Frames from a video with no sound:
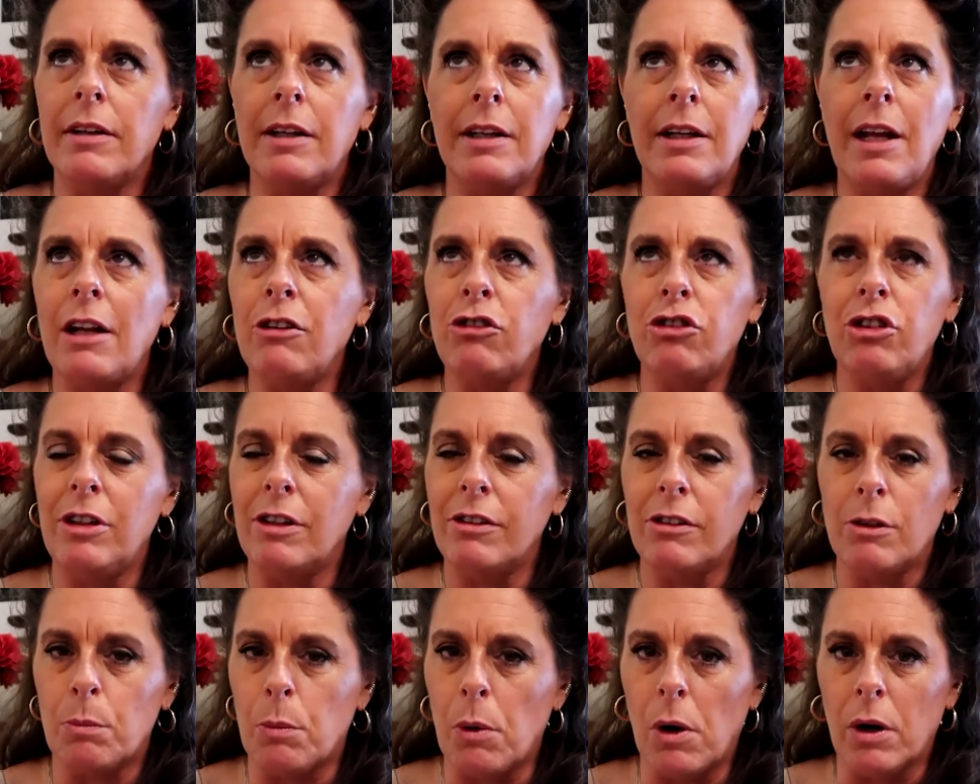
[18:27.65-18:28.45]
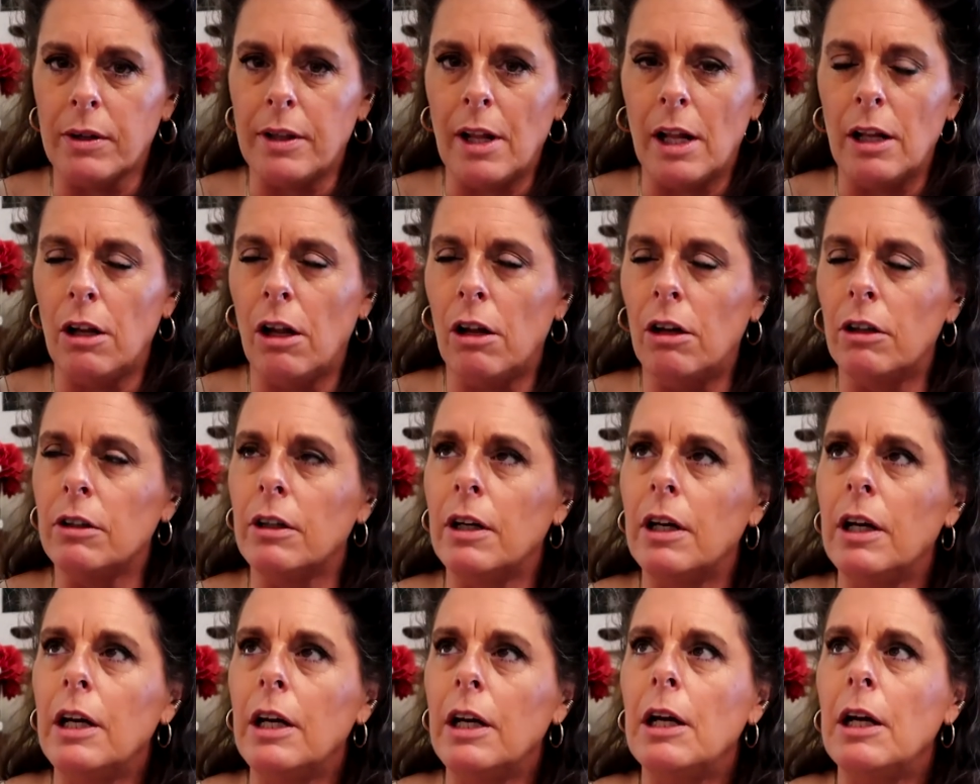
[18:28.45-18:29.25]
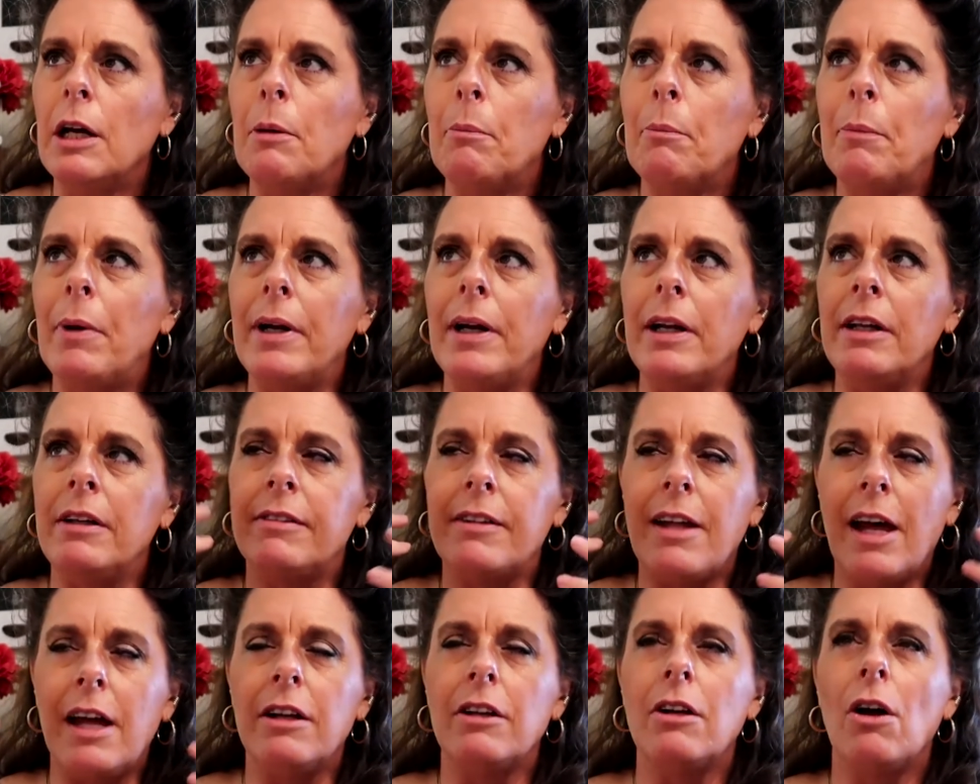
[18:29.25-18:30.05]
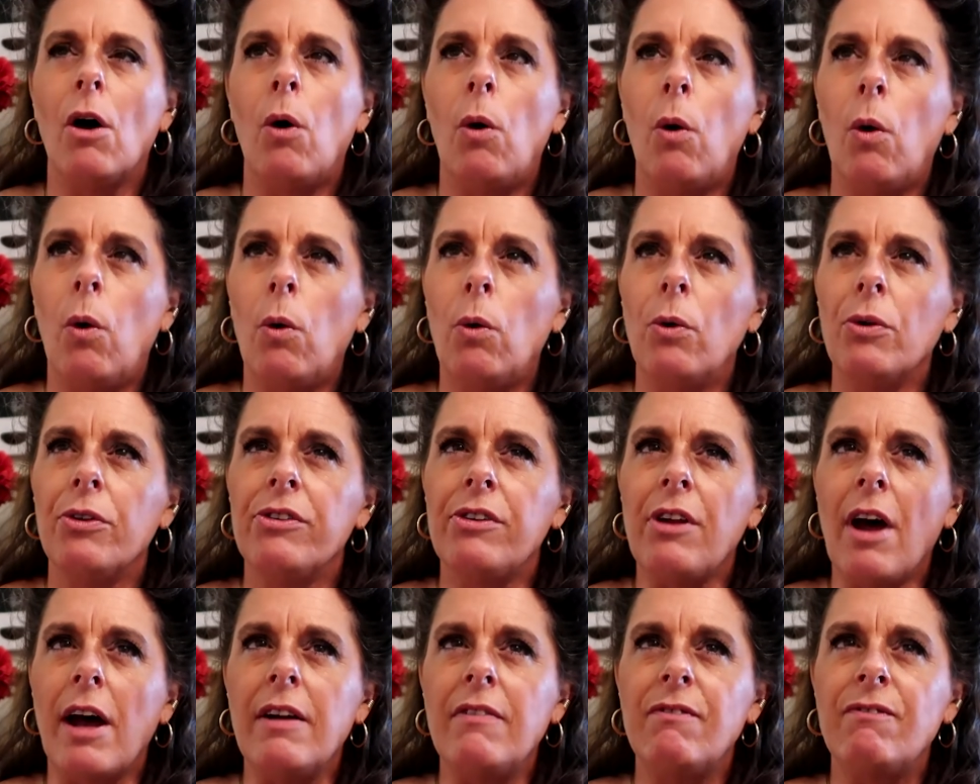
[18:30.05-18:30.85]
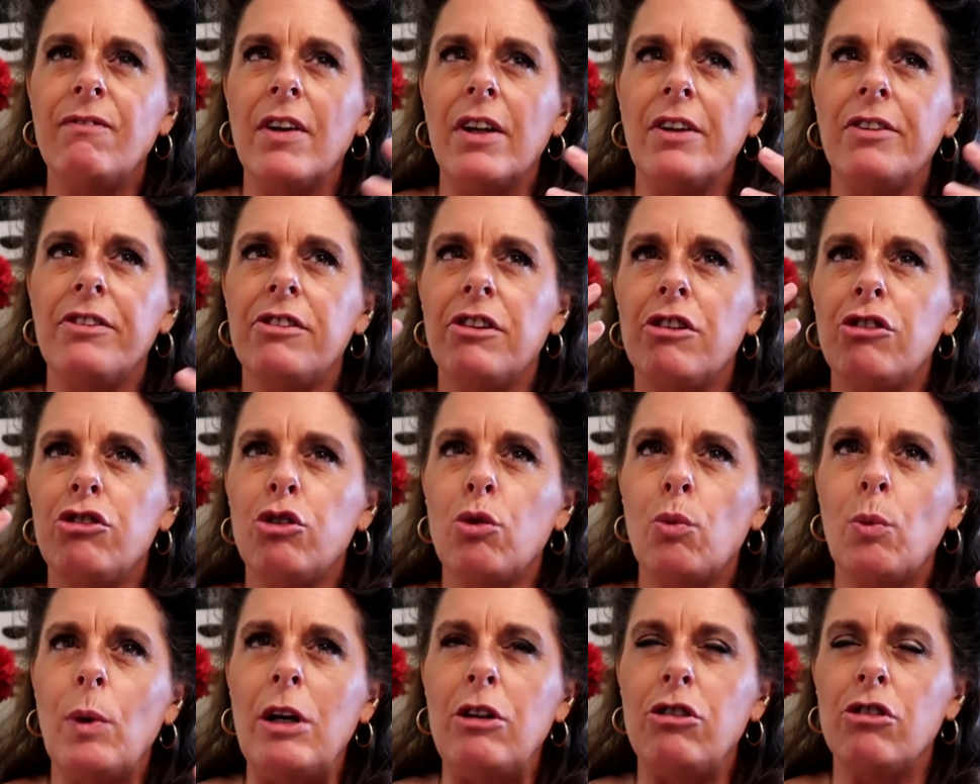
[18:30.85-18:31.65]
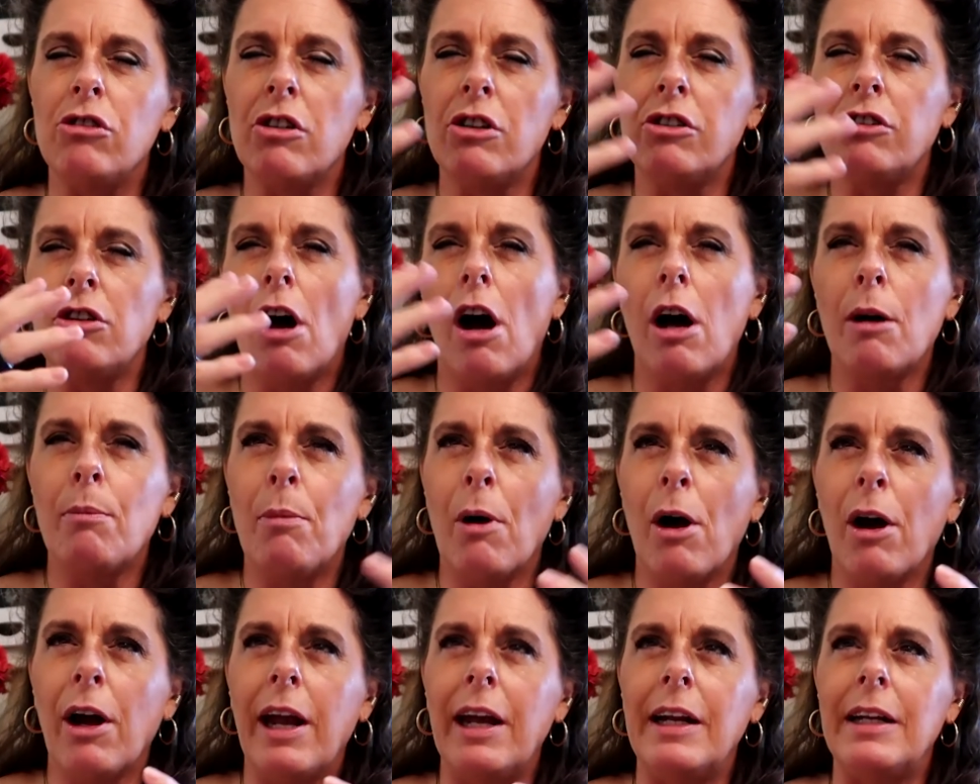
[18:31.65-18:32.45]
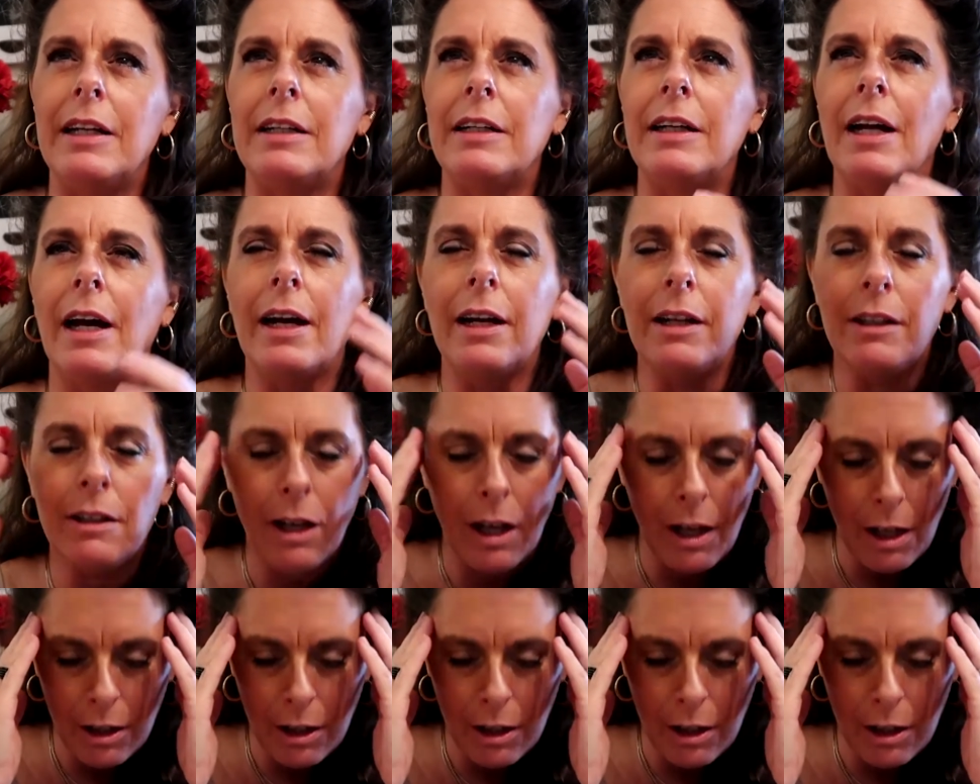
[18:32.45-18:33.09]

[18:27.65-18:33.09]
And she doesn't bark that long, but it's that whole Seinfeld situation, the dog barking at night.